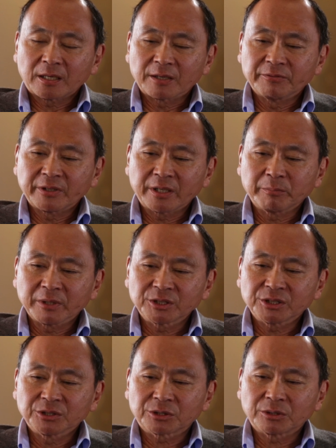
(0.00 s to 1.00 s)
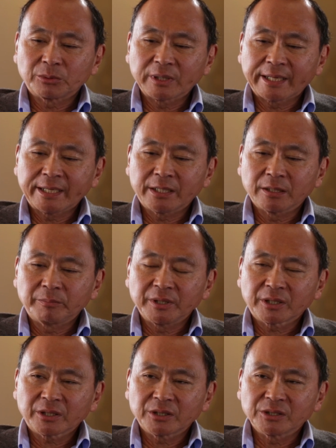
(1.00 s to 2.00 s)
are very much interrelated,
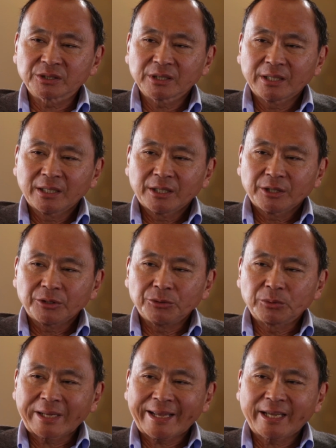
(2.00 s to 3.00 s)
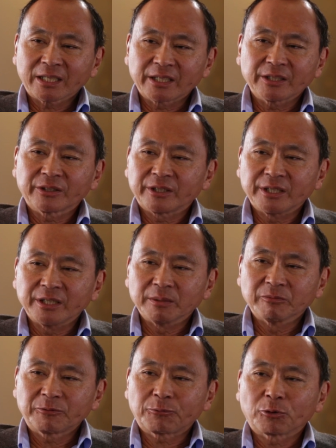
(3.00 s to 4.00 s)
because you can't get the
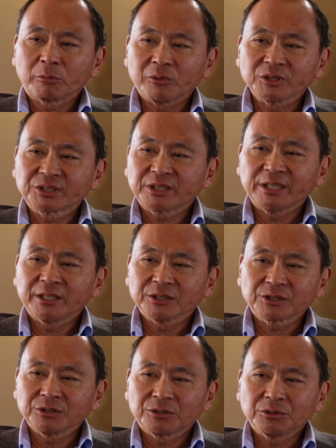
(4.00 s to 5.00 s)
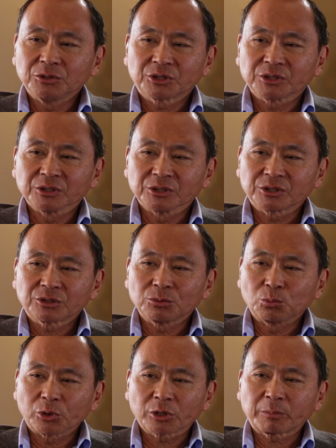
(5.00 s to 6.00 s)
formal state institutions to
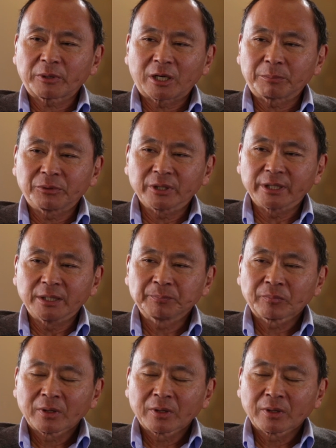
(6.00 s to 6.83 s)
work properly